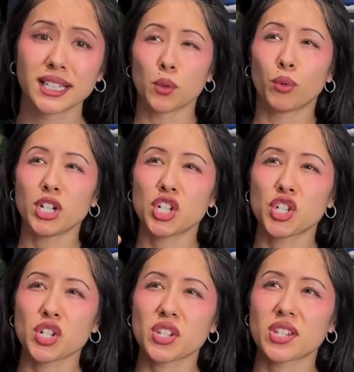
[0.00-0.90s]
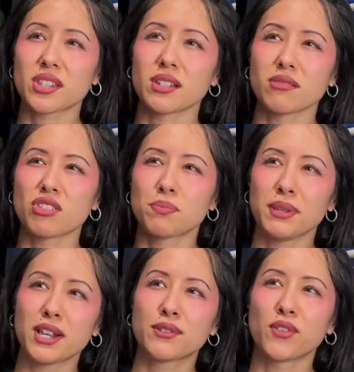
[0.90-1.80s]
which just
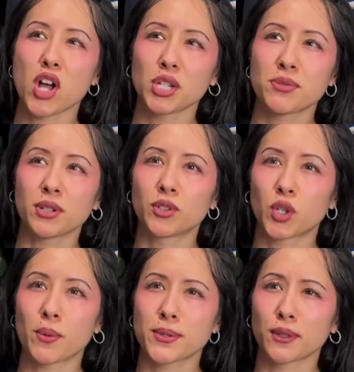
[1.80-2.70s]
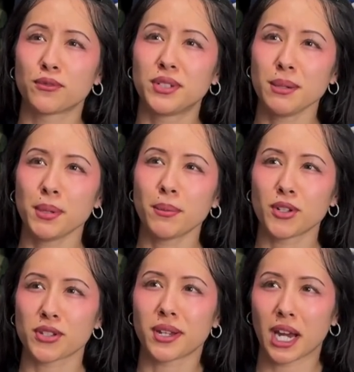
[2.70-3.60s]
speaks volumes in terms of Depop
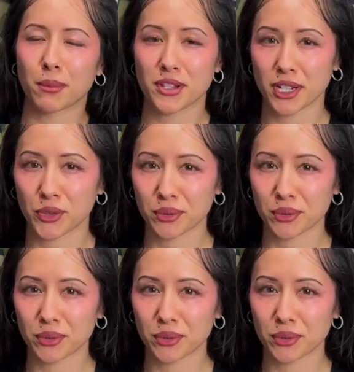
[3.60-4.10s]
doesn't care about sell-through